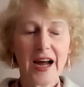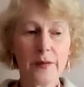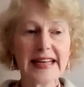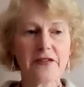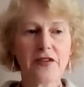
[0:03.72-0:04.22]

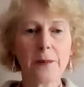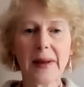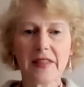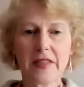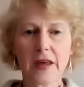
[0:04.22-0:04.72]
A
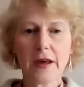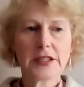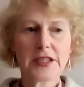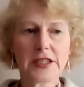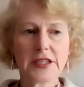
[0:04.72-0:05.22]
reading from
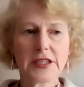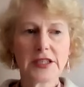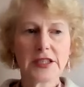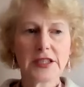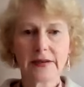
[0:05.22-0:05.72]
Matthew
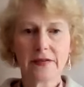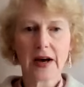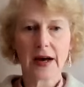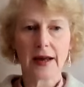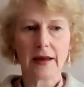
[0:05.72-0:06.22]
chapter
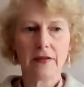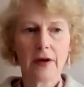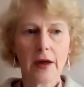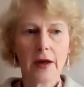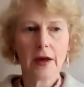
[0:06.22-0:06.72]

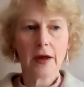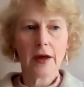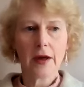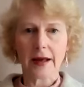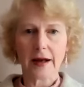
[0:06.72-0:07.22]
25,
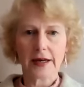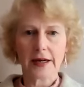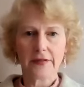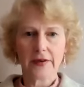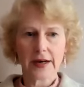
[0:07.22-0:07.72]

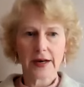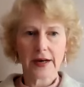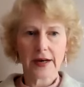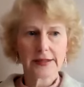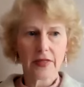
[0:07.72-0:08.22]
beginning at
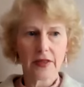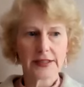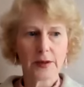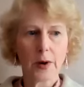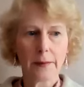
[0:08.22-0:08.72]
verse
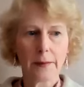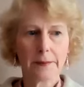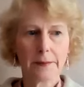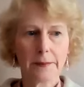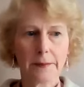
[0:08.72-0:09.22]

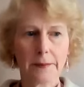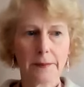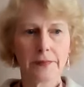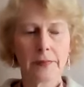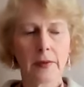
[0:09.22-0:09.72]
31.
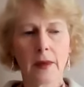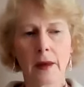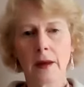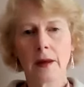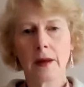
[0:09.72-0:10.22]

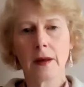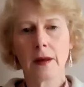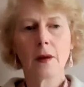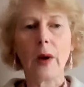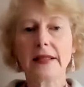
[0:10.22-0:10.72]

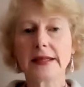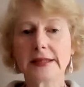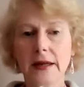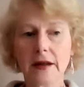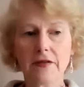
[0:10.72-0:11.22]

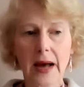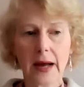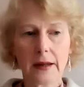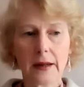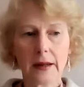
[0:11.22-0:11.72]
When the Son
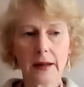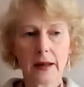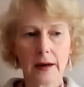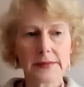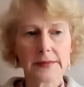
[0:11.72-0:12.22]
of
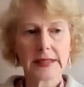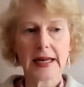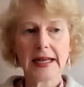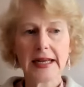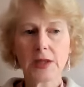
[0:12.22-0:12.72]
Man
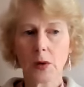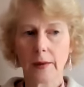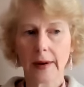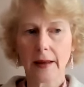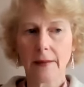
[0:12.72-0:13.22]
comes in
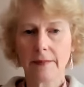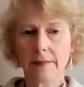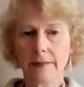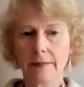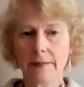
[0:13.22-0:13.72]
his
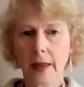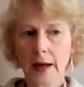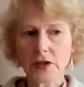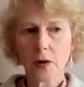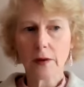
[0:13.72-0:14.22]
glory,
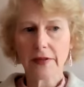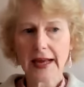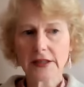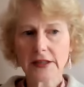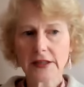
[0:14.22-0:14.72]
and
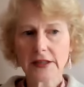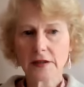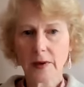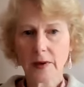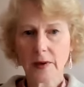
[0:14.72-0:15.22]
all the
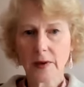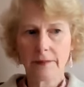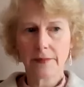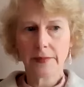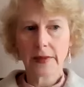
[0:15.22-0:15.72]
angels with
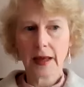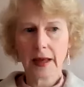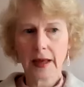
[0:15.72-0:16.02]
him,